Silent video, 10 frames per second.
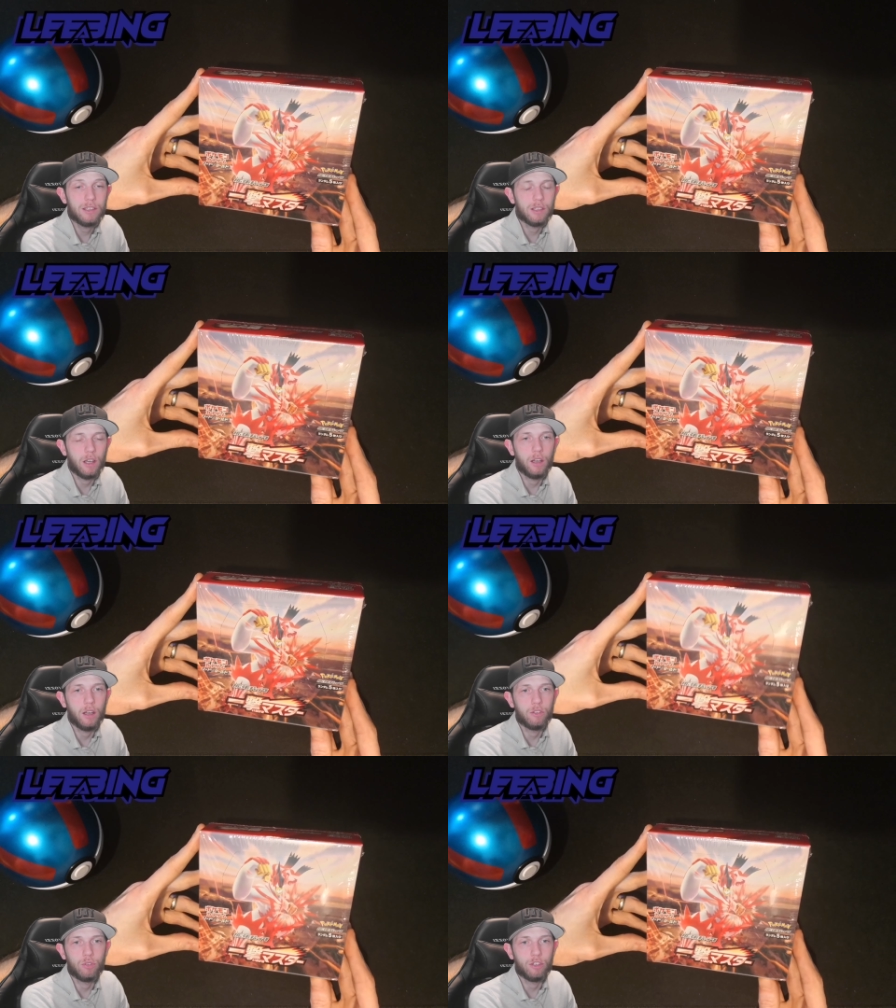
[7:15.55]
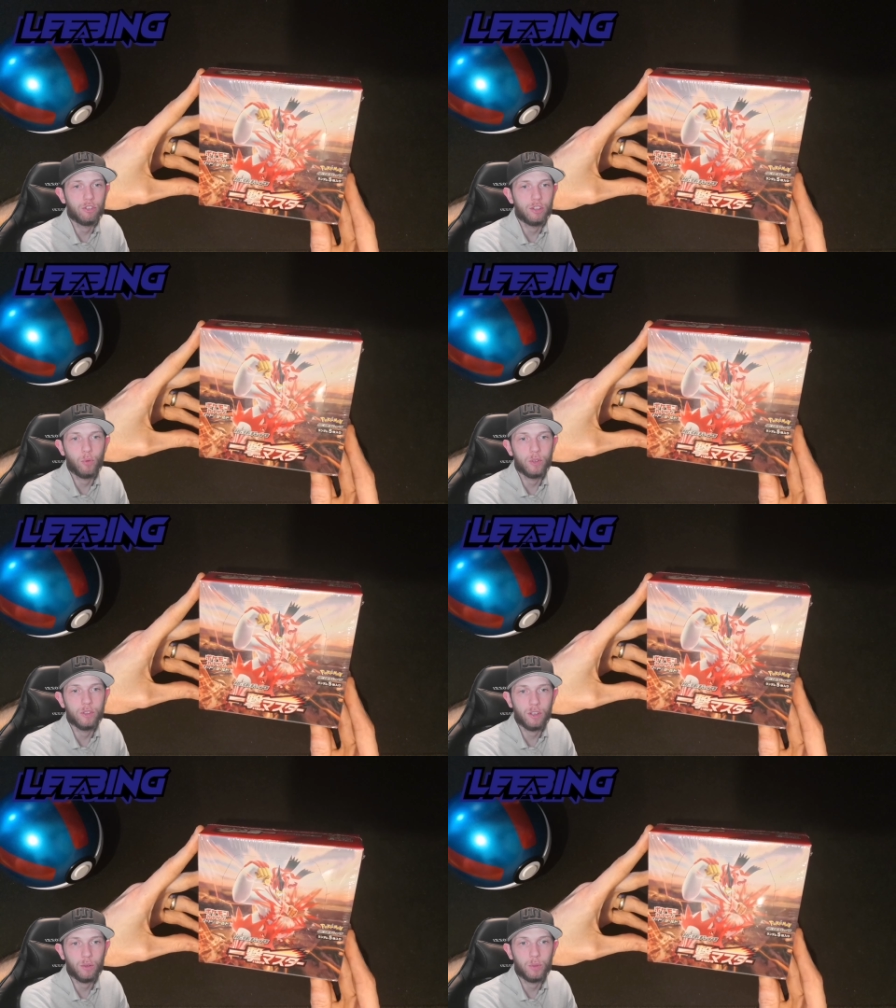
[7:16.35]
Traditionally, I've always
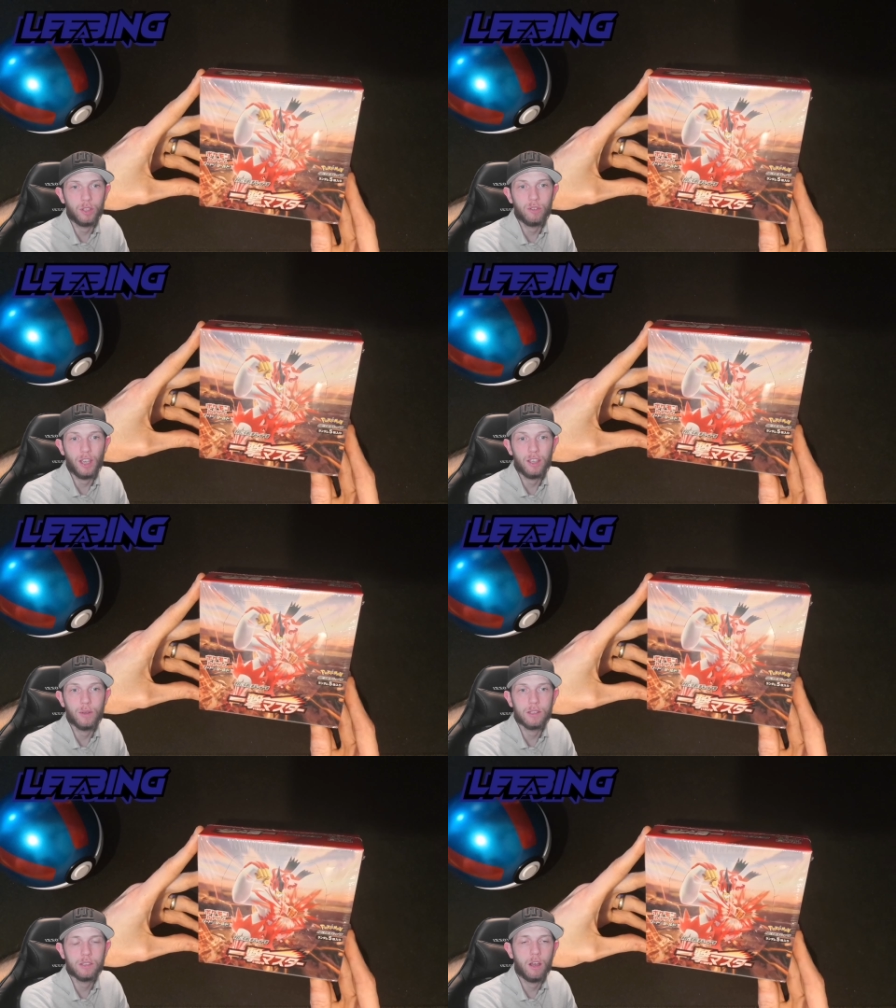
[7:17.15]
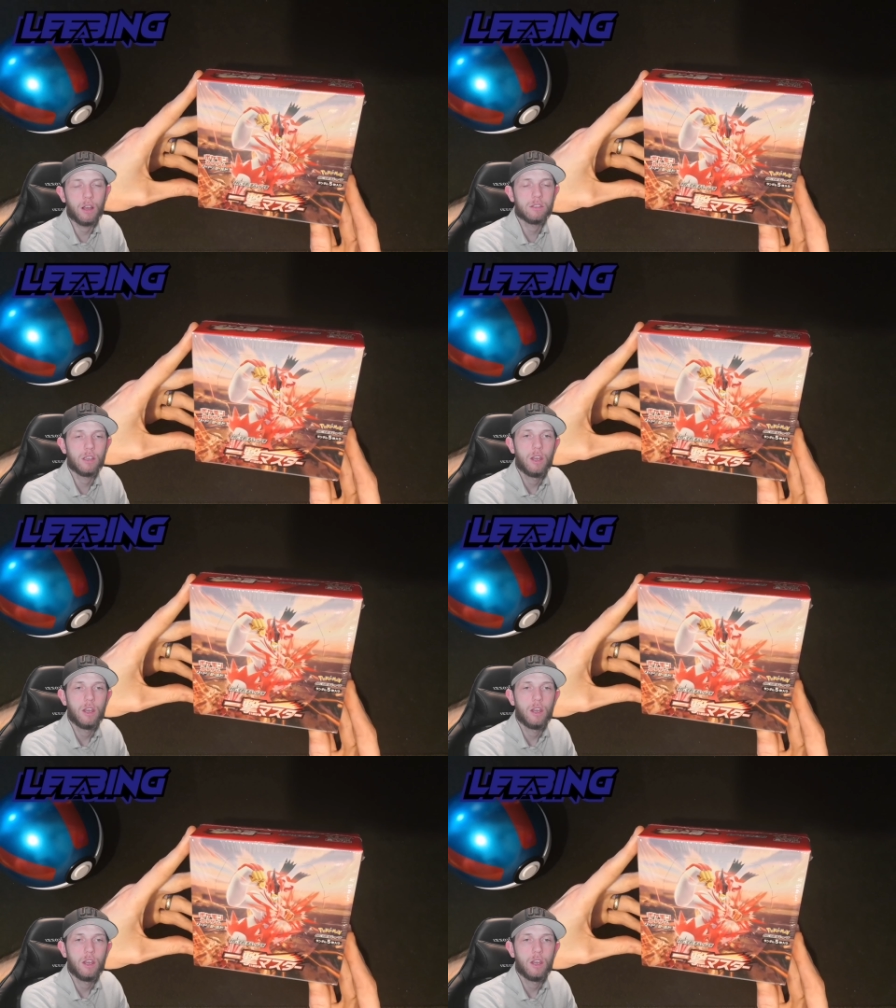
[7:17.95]
stuck with the UK US cards,